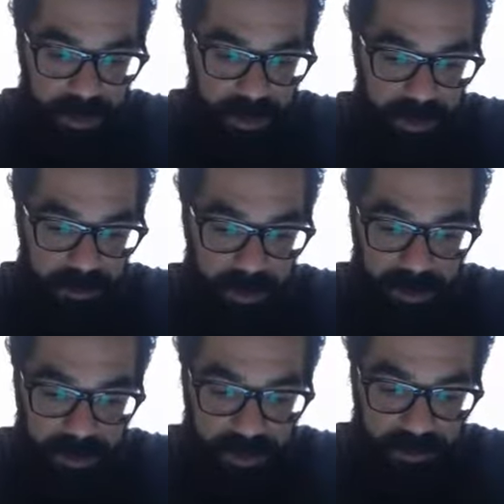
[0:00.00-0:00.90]
the birth
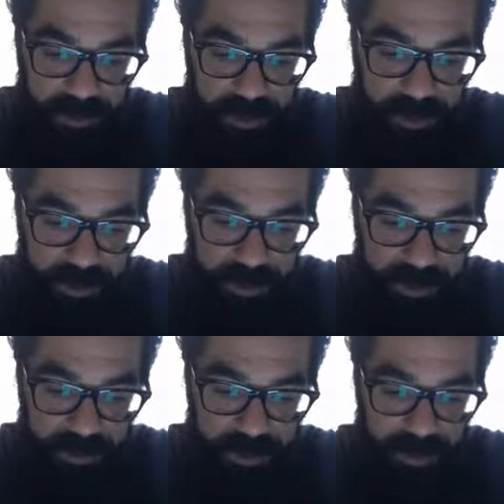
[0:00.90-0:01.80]
certificate,
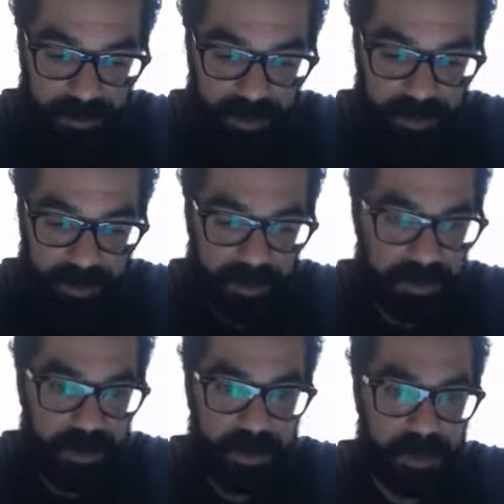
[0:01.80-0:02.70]
other than the
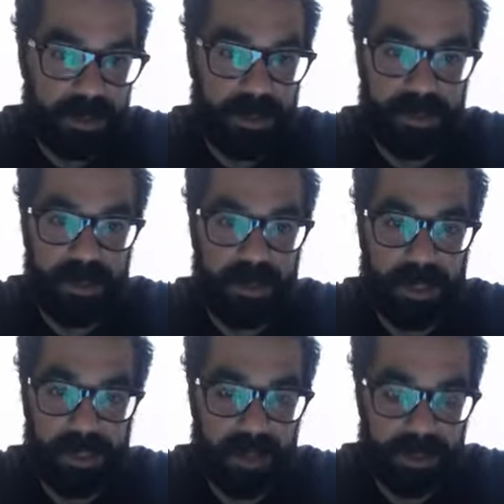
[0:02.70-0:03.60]
political and the
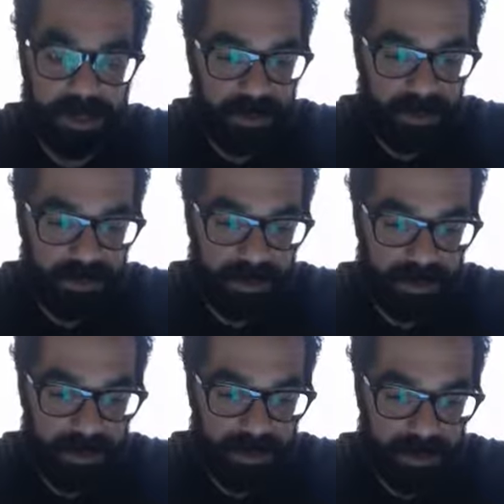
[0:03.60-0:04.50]
identity theft
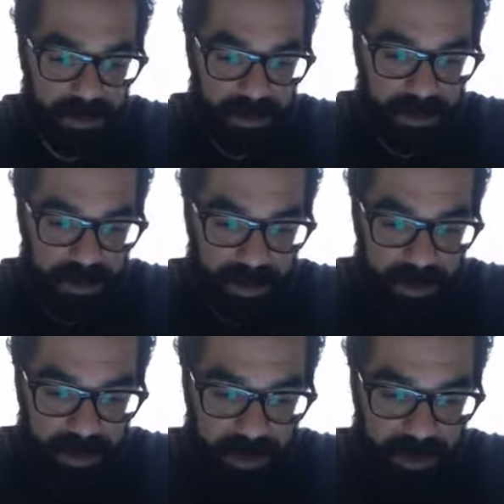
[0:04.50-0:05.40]
thing,
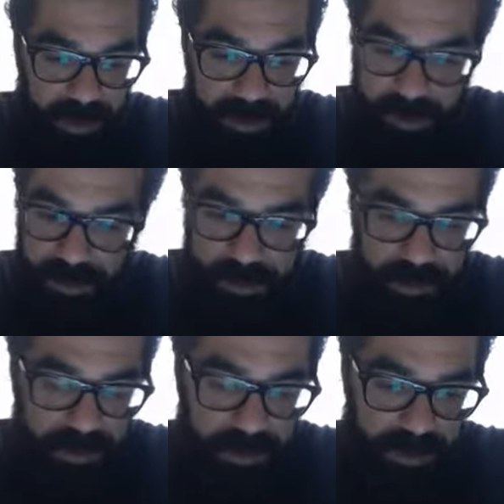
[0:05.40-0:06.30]
is just
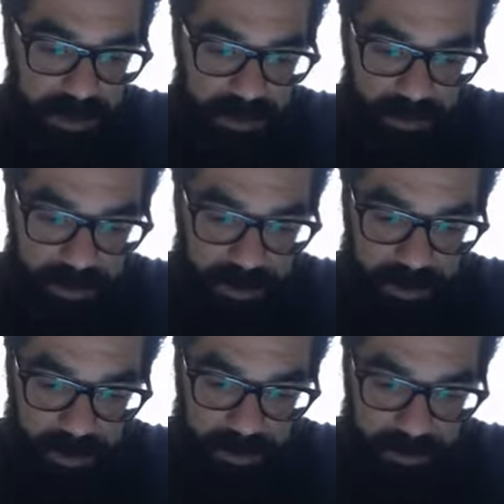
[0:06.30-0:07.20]
interesting.
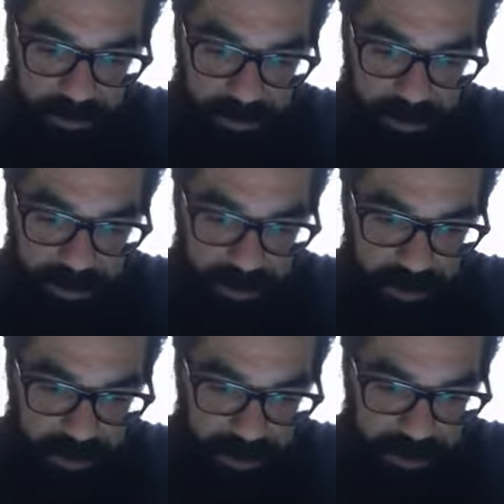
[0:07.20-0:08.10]
That let's see,
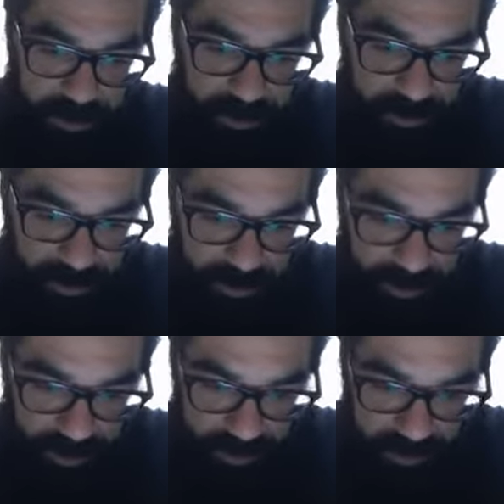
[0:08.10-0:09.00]
is the social on
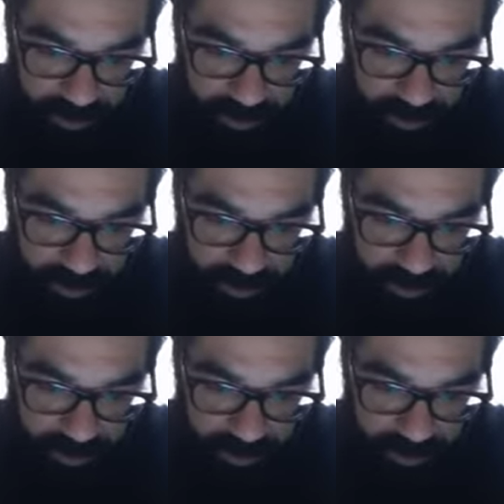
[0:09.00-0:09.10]
here?